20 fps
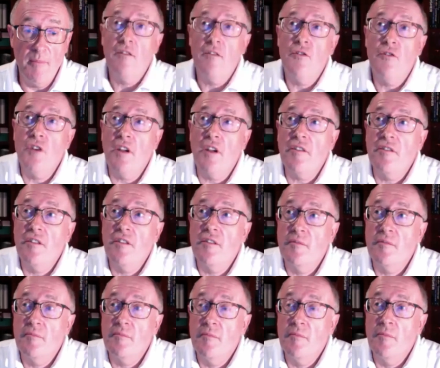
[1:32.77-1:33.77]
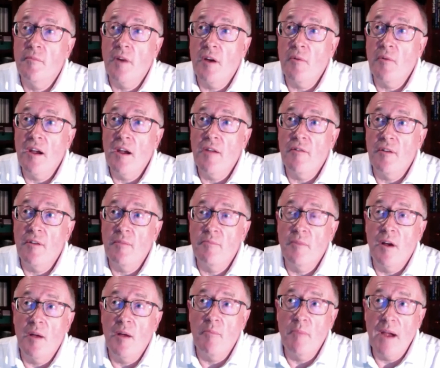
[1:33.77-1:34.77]
Just as by way of
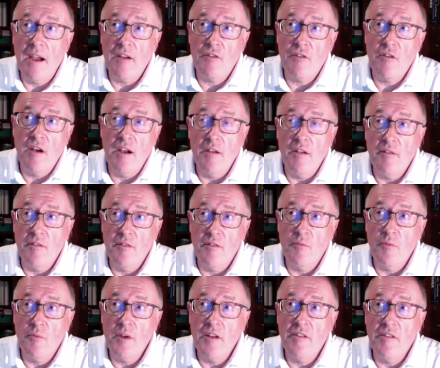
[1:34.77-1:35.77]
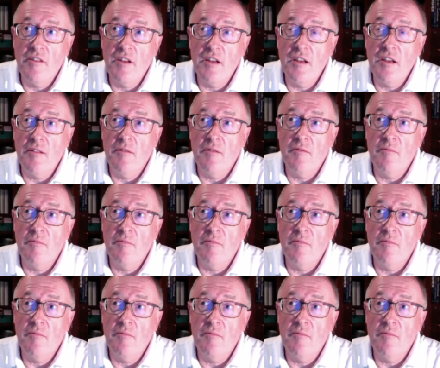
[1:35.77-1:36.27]
a background, we see